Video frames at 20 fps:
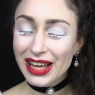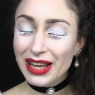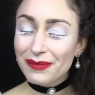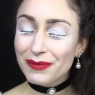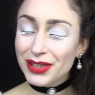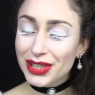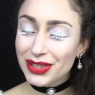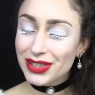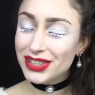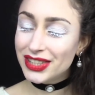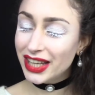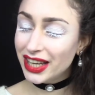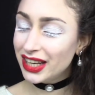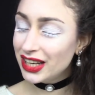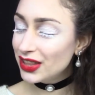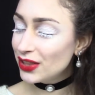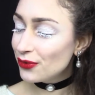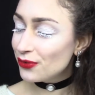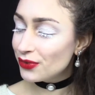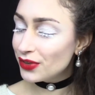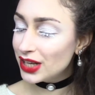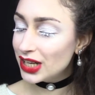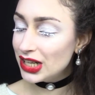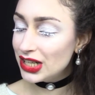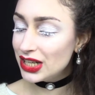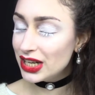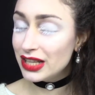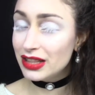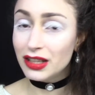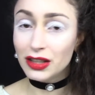but you stick it in the
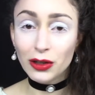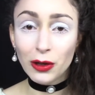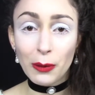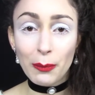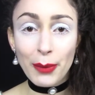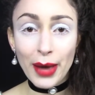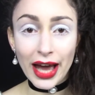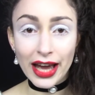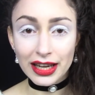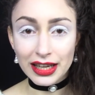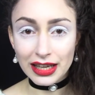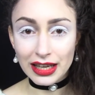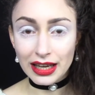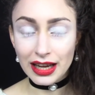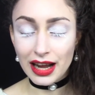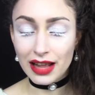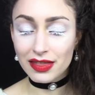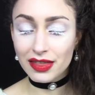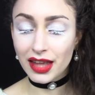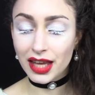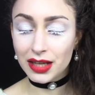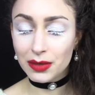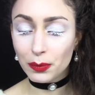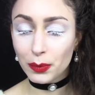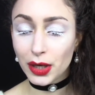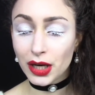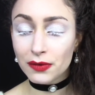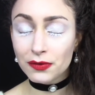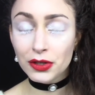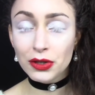fridge in the little baggie and then
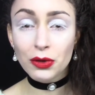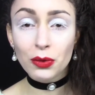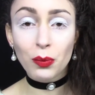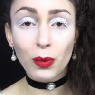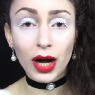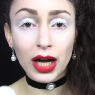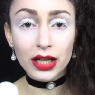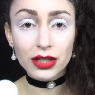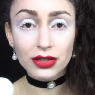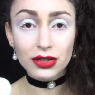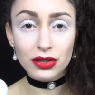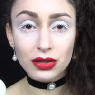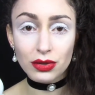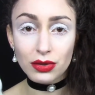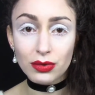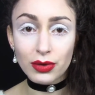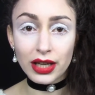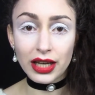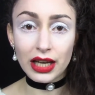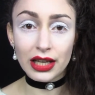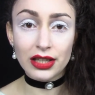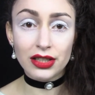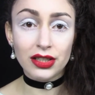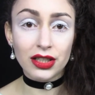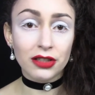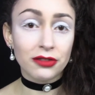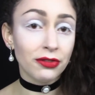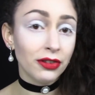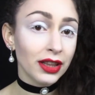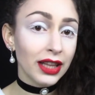whenever you want to I guess
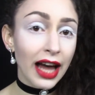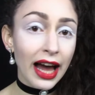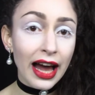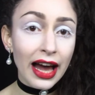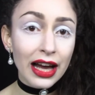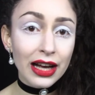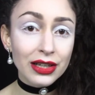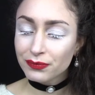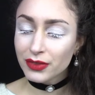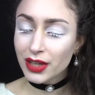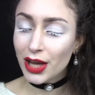just relax.